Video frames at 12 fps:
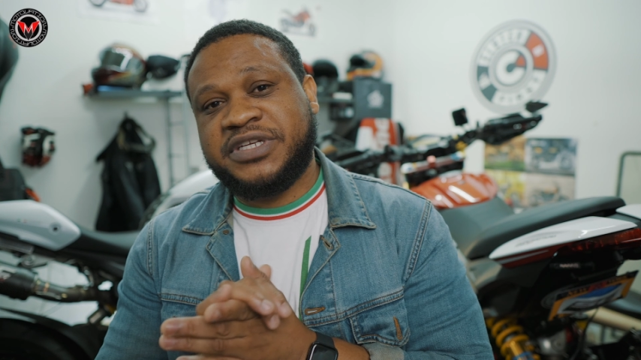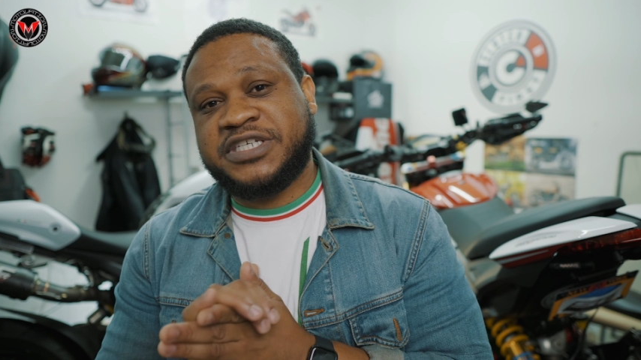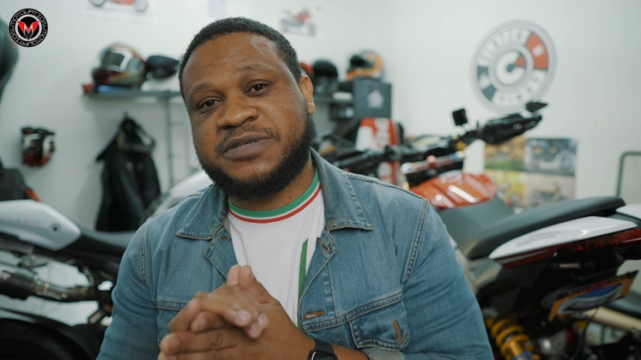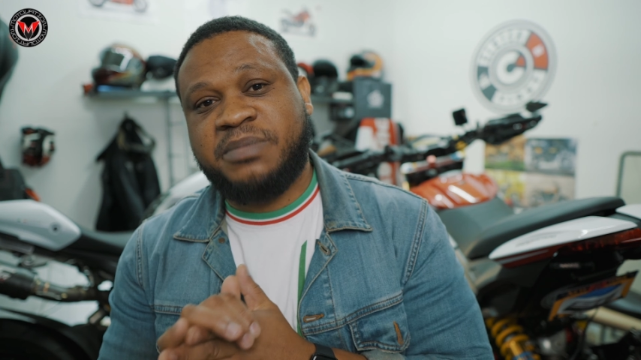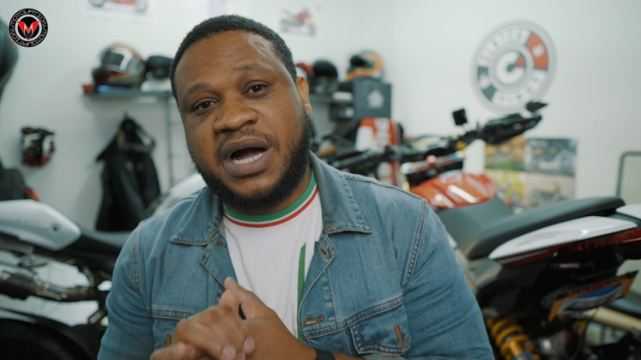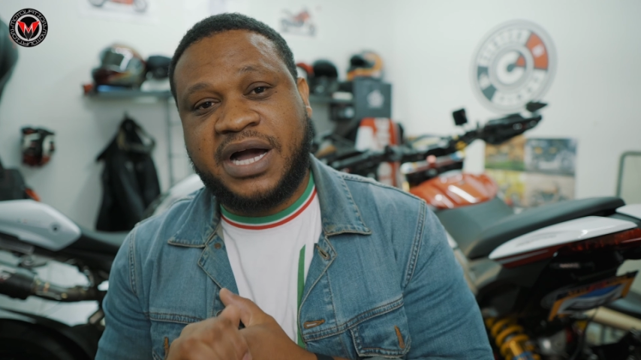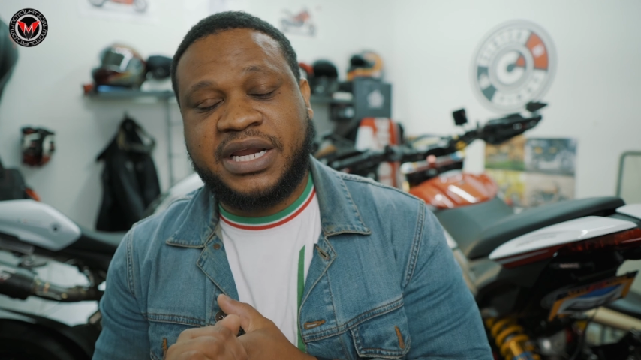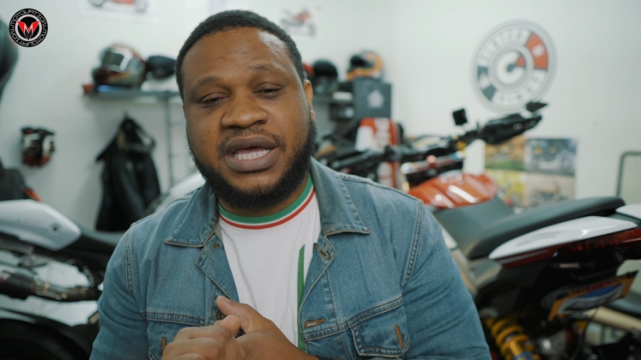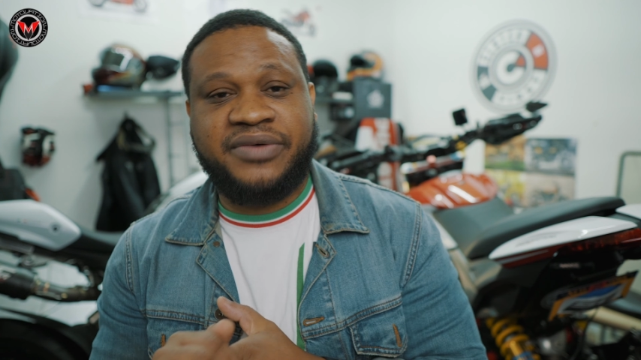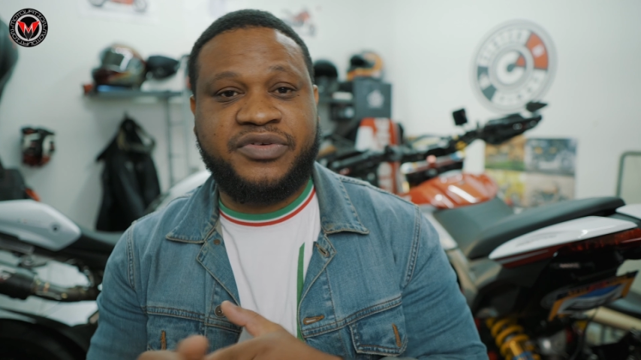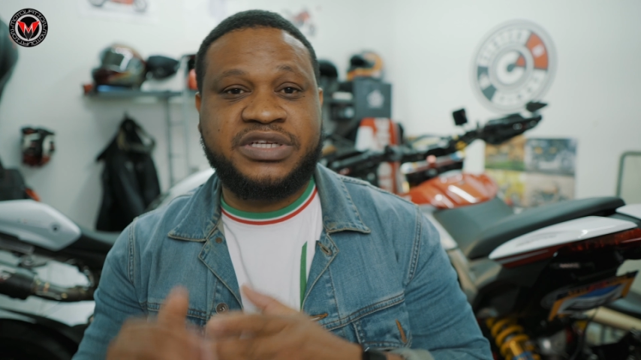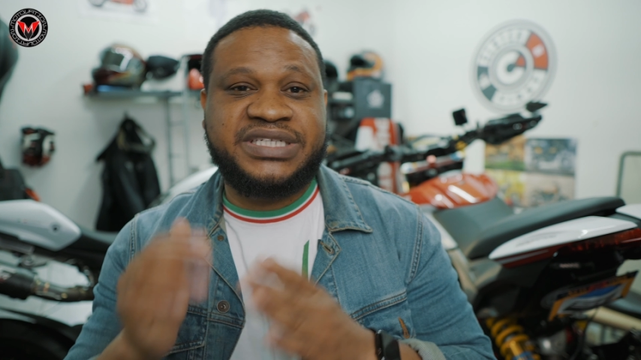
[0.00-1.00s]
this mod,
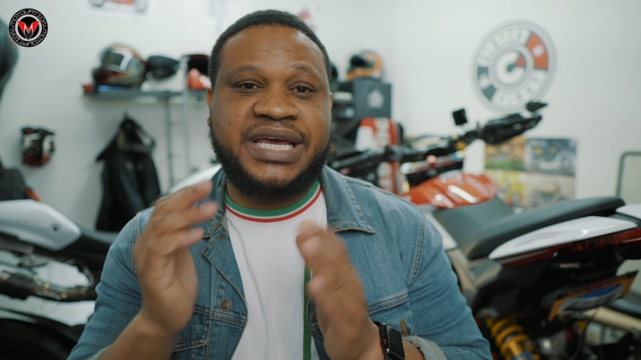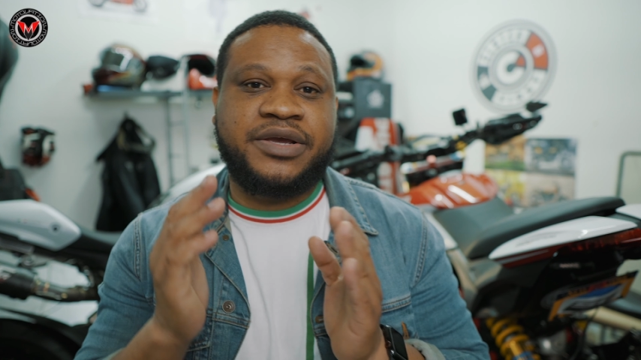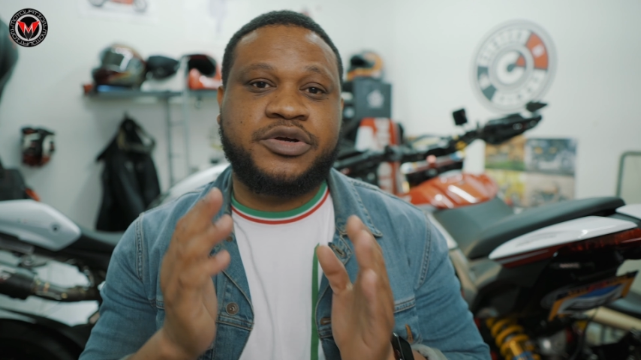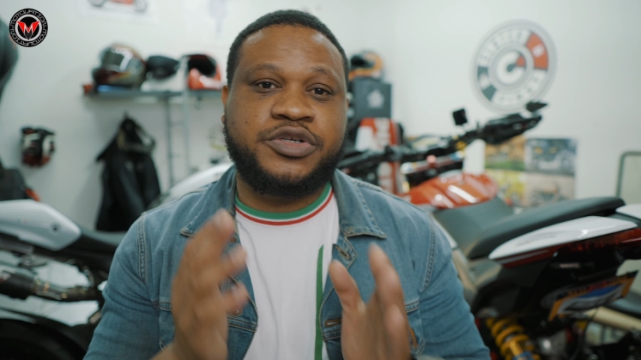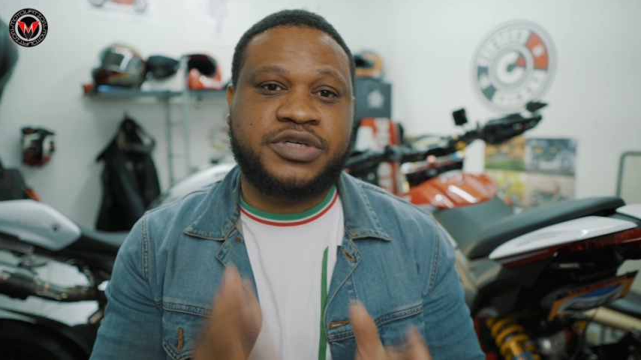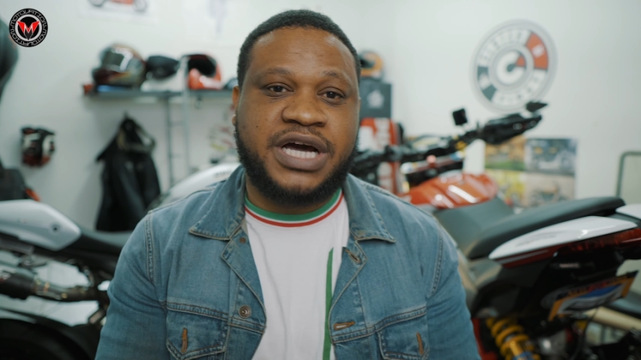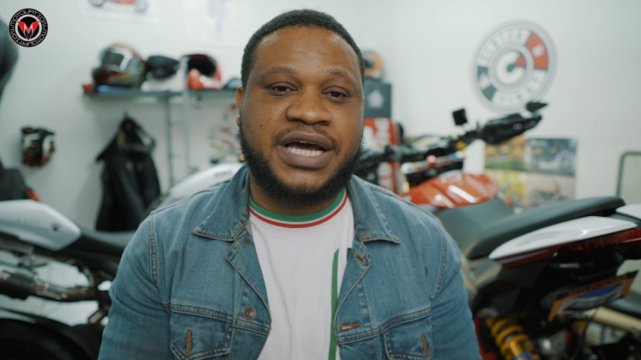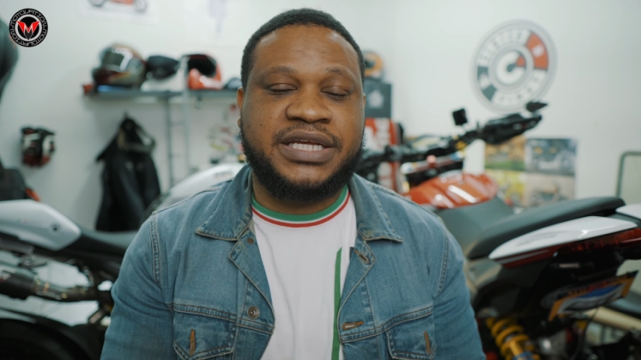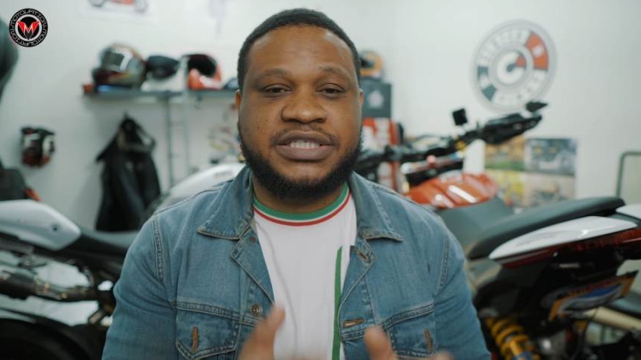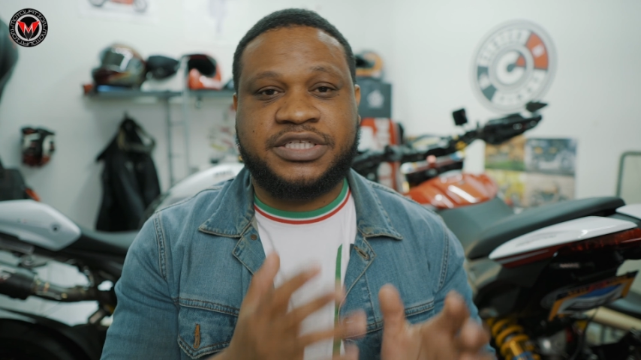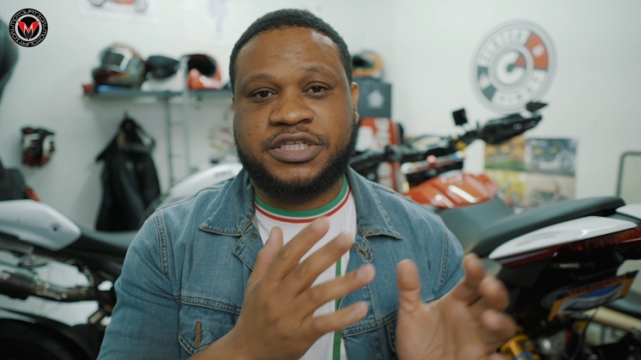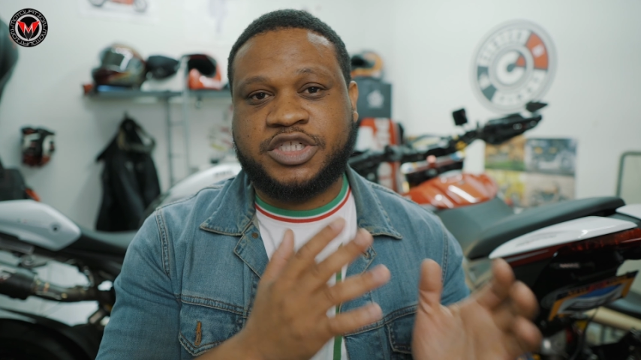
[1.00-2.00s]
if you take your Ducati
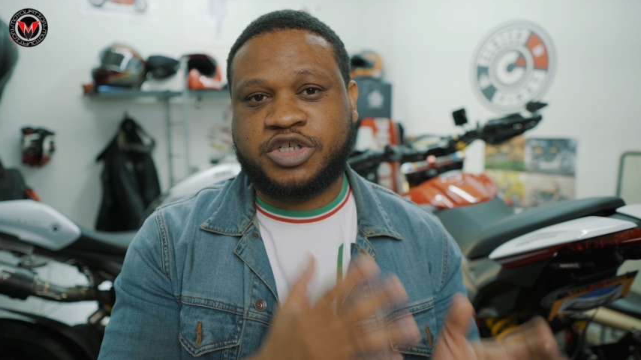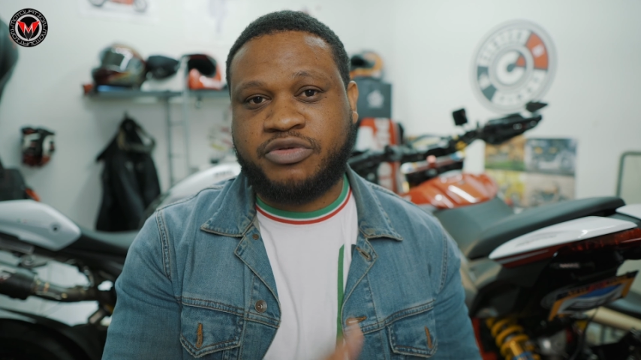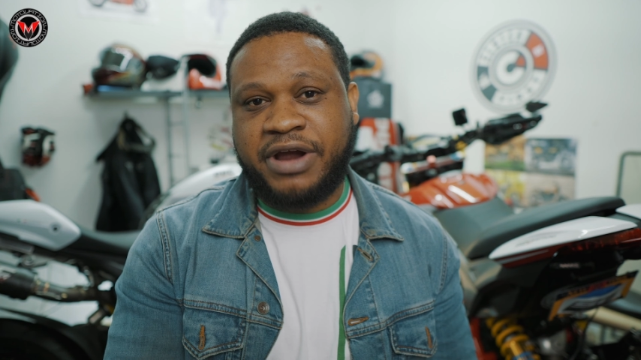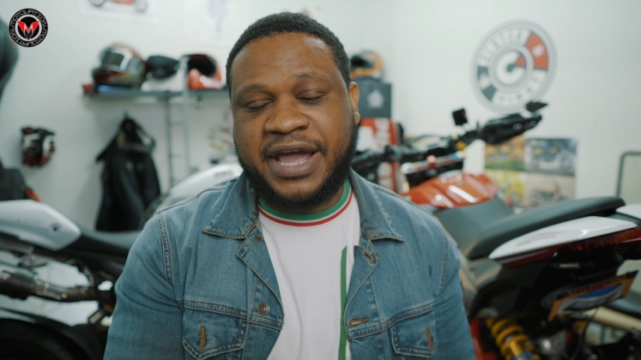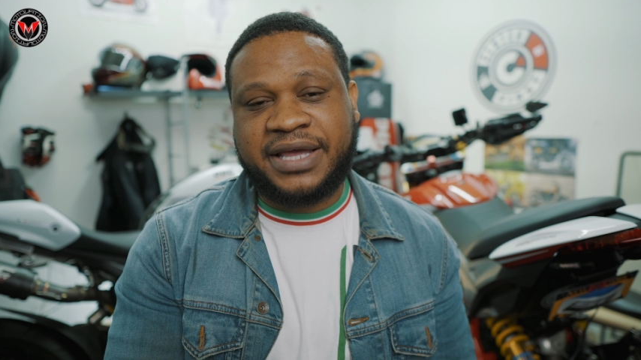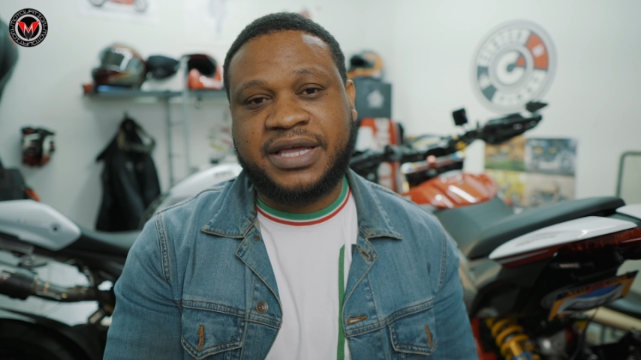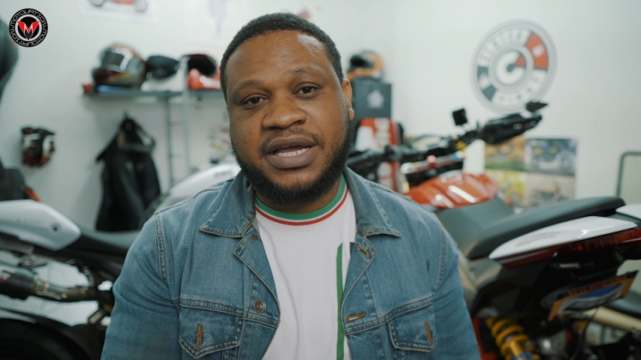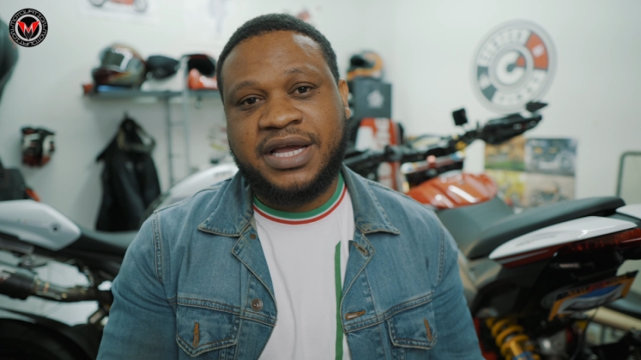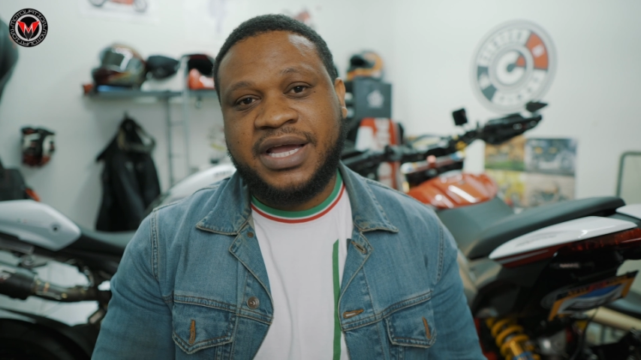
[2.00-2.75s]
to the track,